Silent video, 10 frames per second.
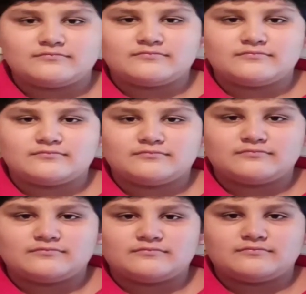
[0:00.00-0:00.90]

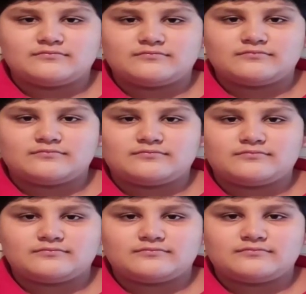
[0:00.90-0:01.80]

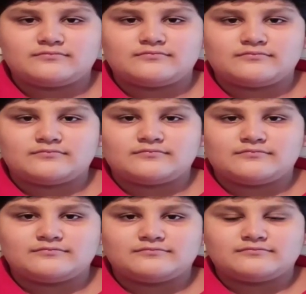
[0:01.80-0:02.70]

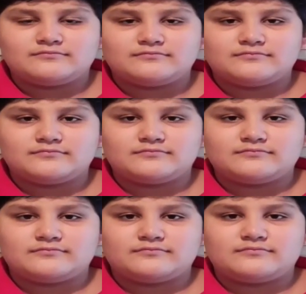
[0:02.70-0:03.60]

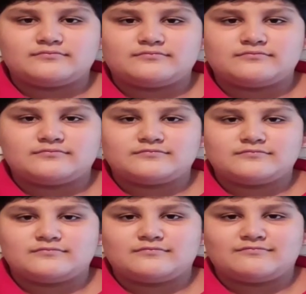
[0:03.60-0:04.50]

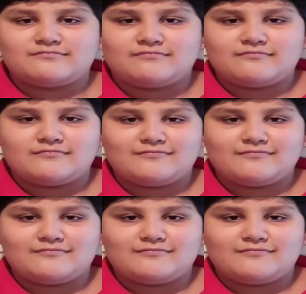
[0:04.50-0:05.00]
(no one is talking)